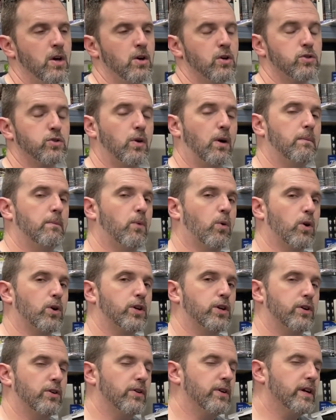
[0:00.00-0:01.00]
So I'm more
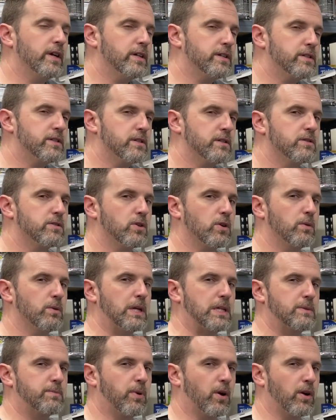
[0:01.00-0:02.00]
curious, so
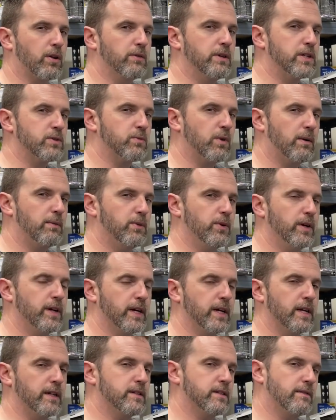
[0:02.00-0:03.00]
that's part of the reason why I'm
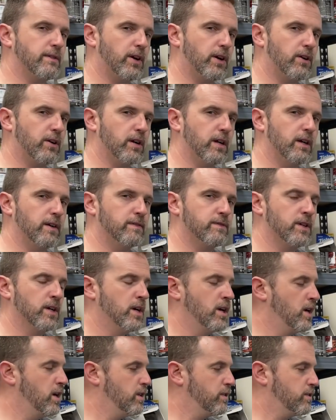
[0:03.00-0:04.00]
doing it at 700 lift,
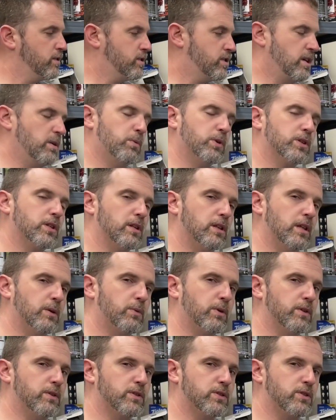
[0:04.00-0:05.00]
to see what the
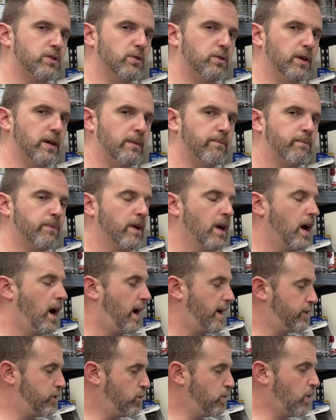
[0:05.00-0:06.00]
liquid's doing.
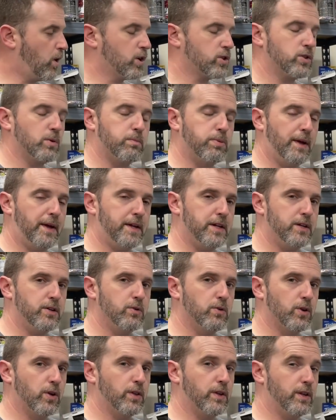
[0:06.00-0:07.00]
I do also plan to
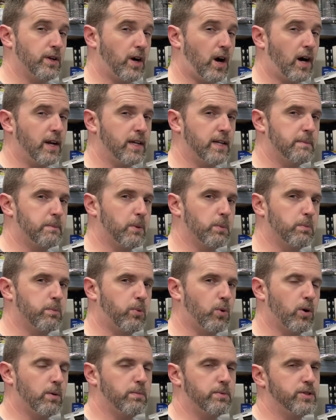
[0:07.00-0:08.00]
do it on the non-dimpled
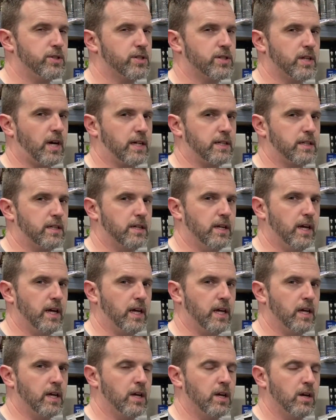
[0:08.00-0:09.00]
port, but just not
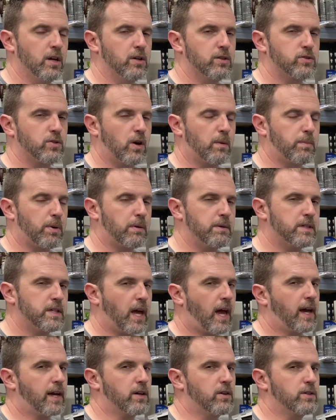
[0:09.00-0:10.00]
today. So I'll probably
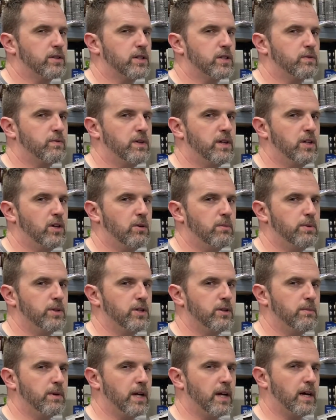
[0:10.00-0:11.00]
tag it on this video,
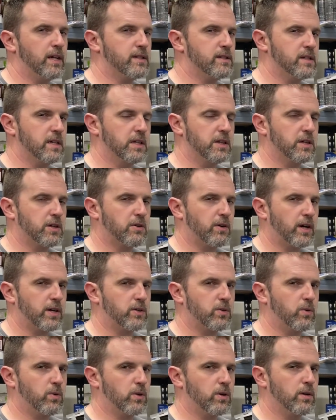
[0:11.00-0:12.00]
but you may not see it in the
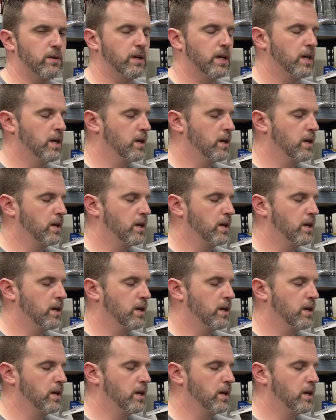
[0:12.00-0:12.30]
correct order.